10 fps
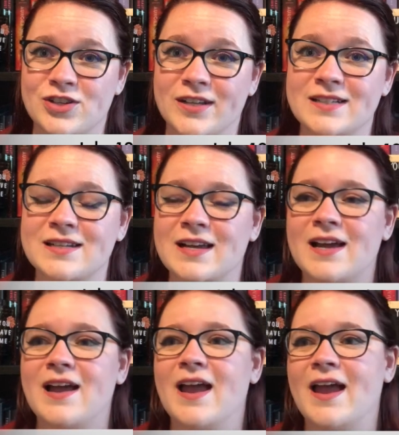it.
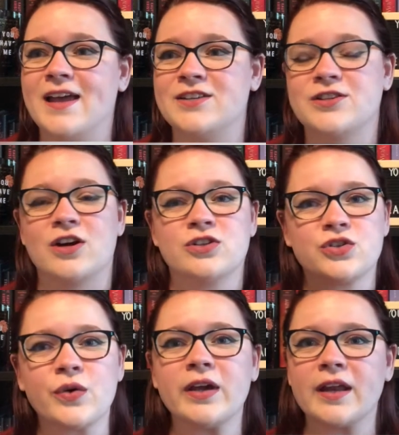And our
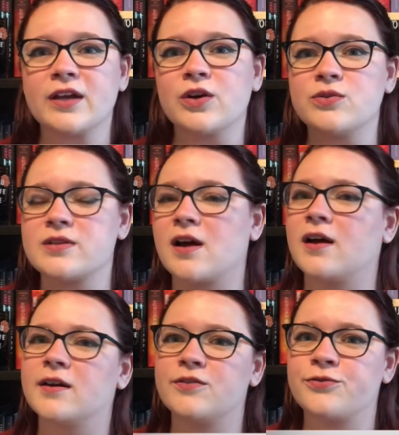story kind of goes
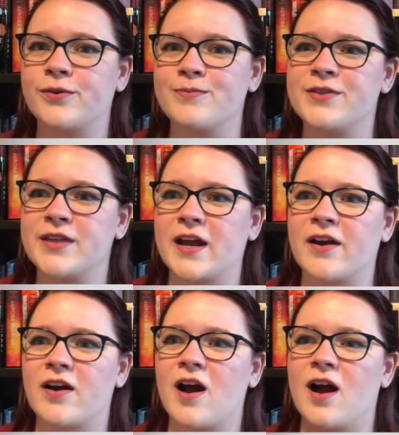on from
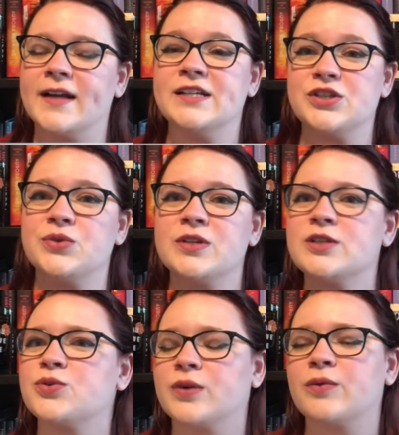there. I do need
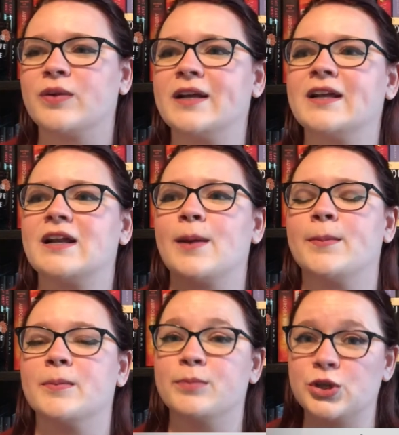to reread it. I've
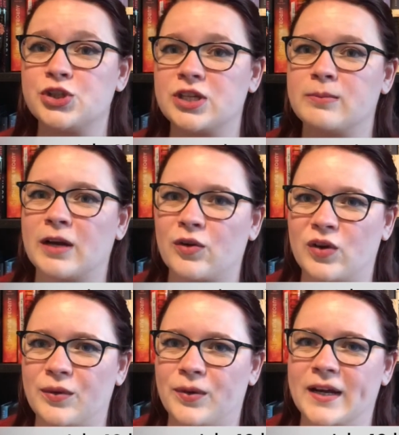been pushing my
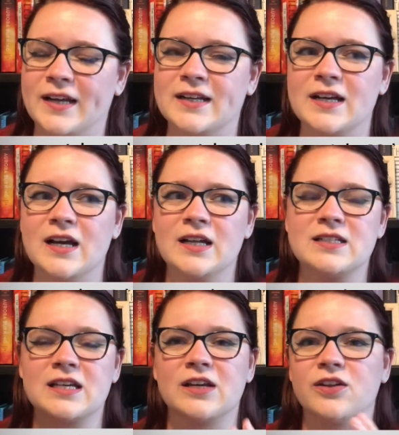reread
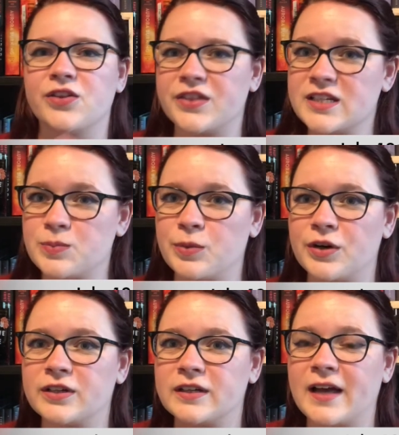till this
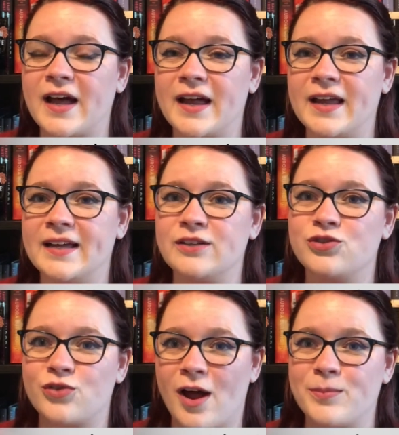book got a
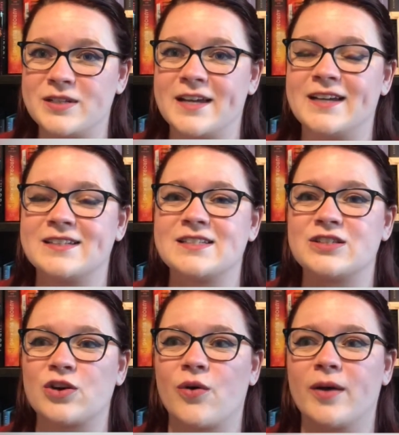drop date.
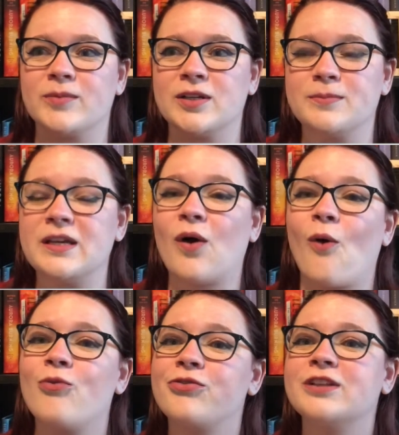So I'm gonna be
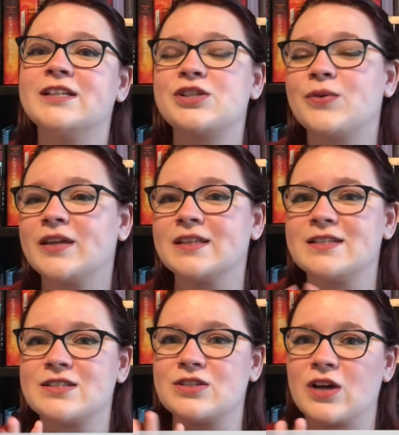hopefully doing
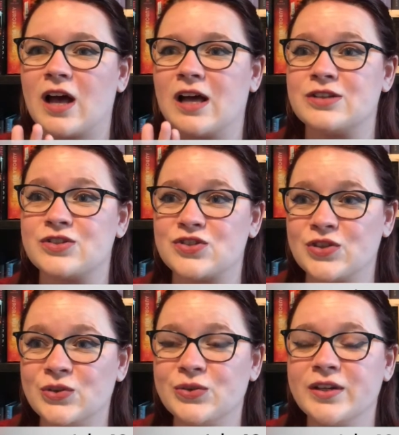this uh,
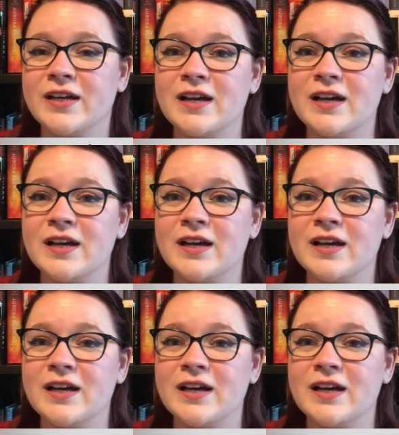soon